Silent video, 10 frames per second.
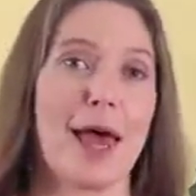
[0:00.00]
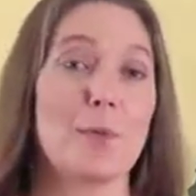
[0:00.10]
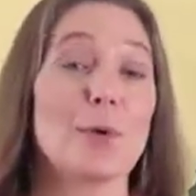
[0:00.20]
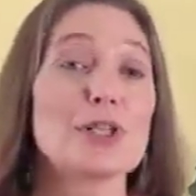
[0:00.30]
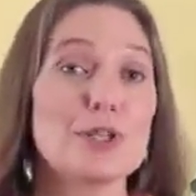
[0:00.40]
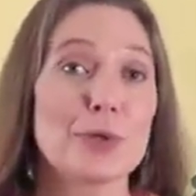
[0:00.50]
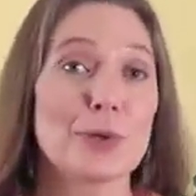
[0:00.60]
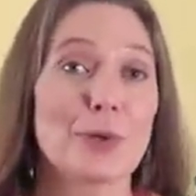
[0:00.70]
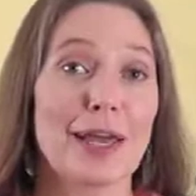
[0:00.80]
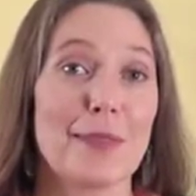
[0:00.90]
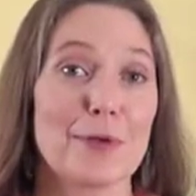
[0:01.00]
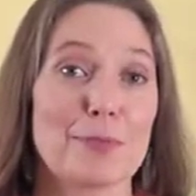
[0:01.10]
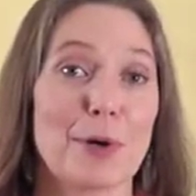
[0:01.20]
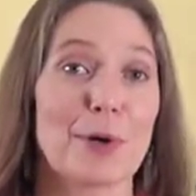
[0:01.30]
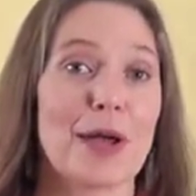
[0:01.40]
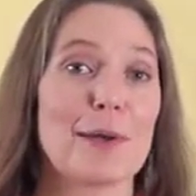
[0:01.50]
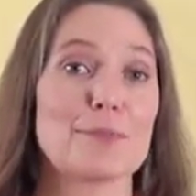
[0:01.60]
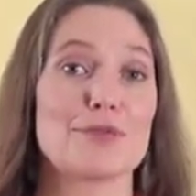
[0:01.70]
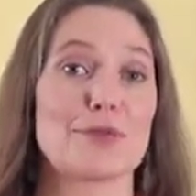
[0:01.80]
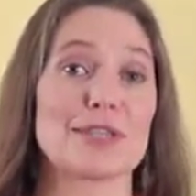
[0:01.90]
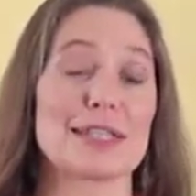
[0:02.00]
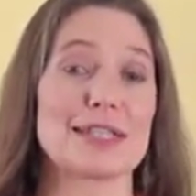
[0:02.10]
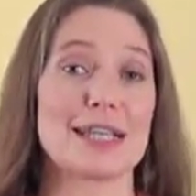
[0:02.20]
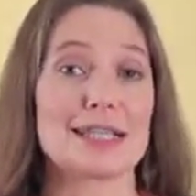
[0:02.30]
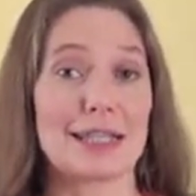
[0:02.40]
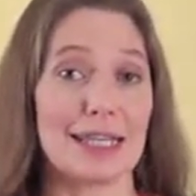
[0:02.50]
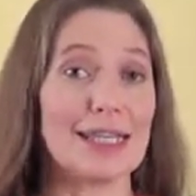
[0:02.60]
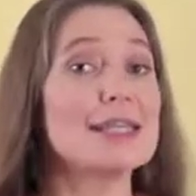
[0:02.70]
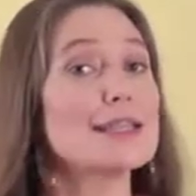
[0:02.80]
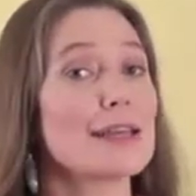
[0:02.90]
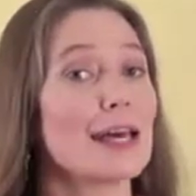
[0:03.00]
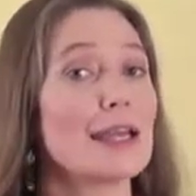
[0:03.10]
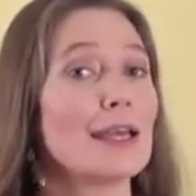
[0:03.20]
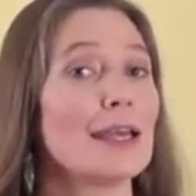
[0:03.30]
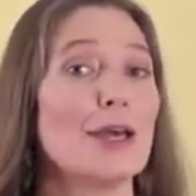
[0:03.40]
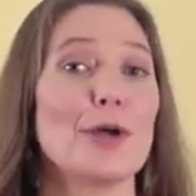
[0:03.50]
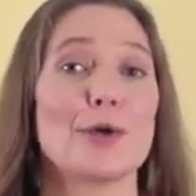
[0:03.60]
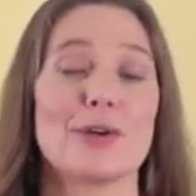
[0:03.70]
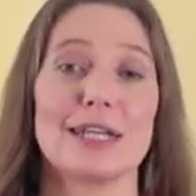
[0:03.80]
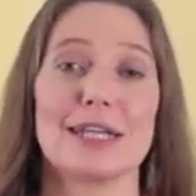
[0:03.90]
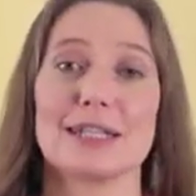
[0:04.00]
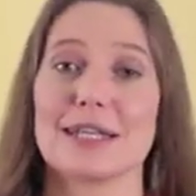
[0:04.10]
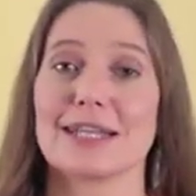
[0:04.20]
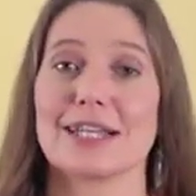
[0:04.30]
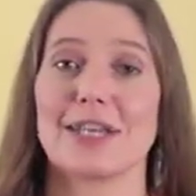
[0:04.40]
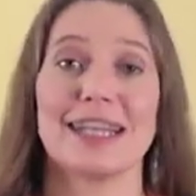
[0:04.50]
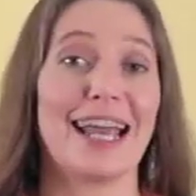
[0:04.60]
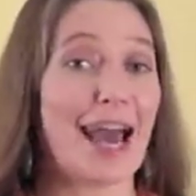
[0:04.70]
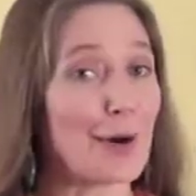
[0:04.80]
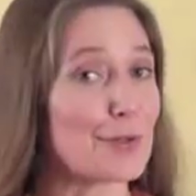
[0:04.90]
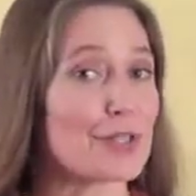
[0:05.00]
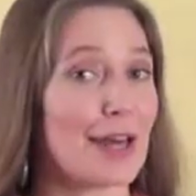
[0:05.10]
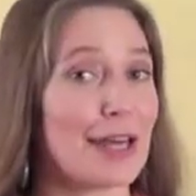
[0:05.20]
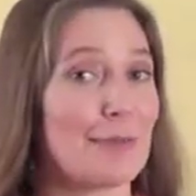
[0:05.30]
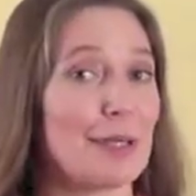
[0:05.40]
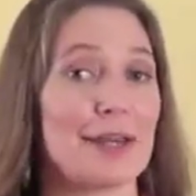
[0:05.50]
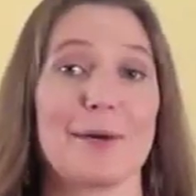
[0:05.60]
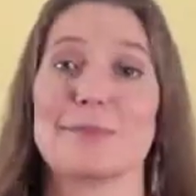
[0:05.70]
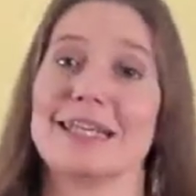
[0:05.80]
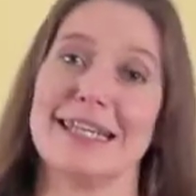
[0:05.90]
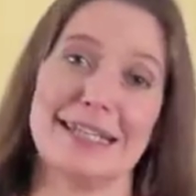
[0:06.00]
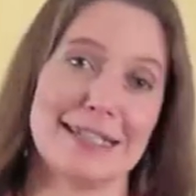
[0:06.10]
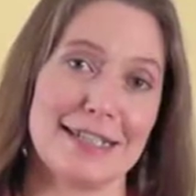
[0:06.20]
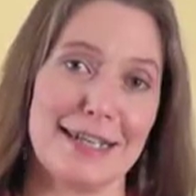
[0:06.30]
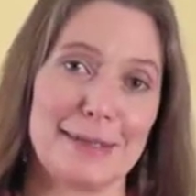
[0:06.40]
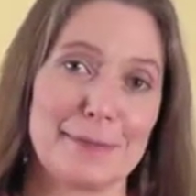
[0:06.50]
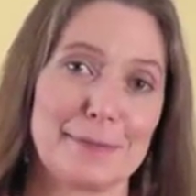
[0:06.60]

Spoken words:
And once you create those programs for success on the inside, creating success on the outside becomes easy.